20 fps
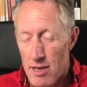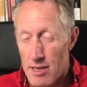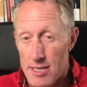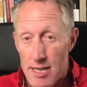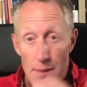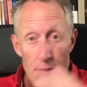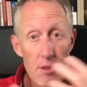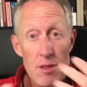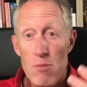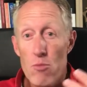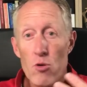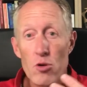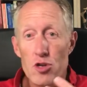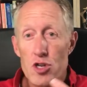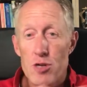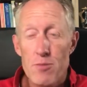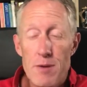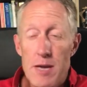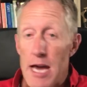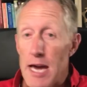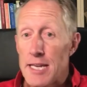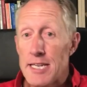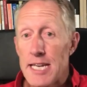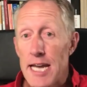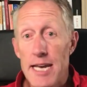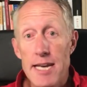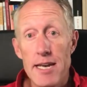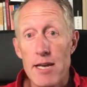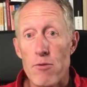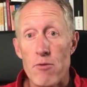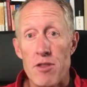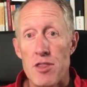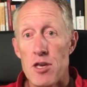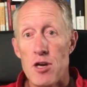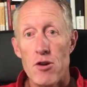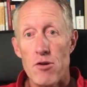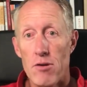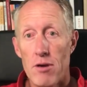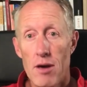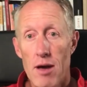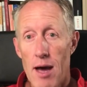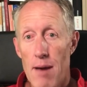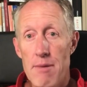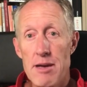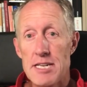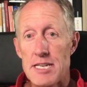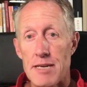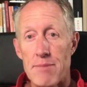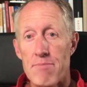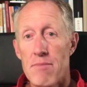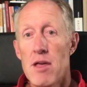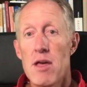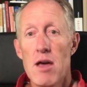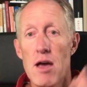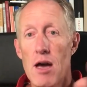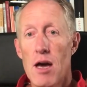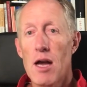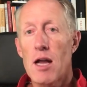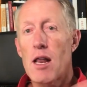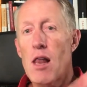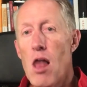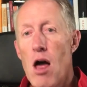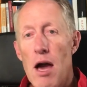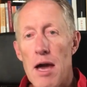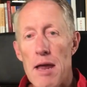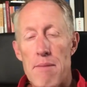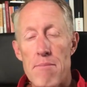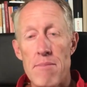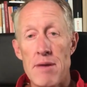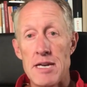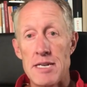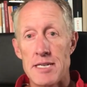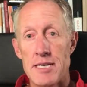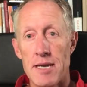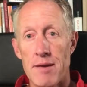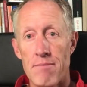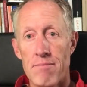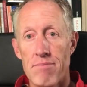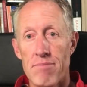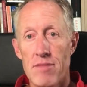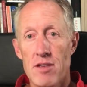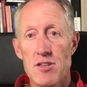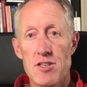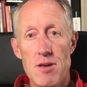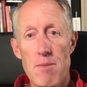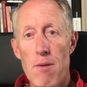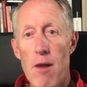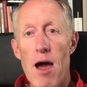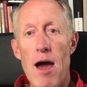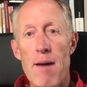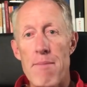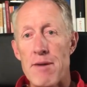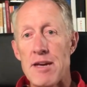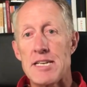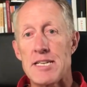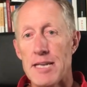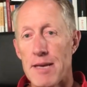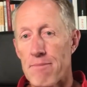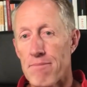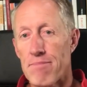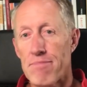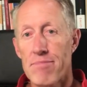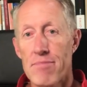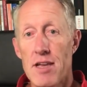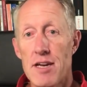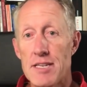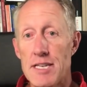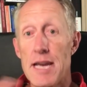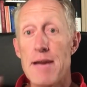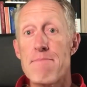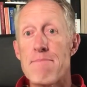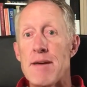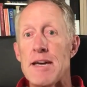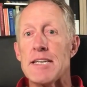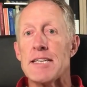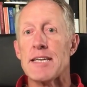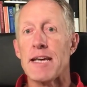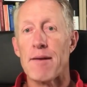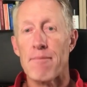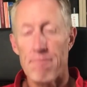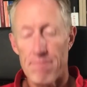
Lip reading: Some of them will just be attending with you a meeting, a client meeting, supplier meeting, a team meeting.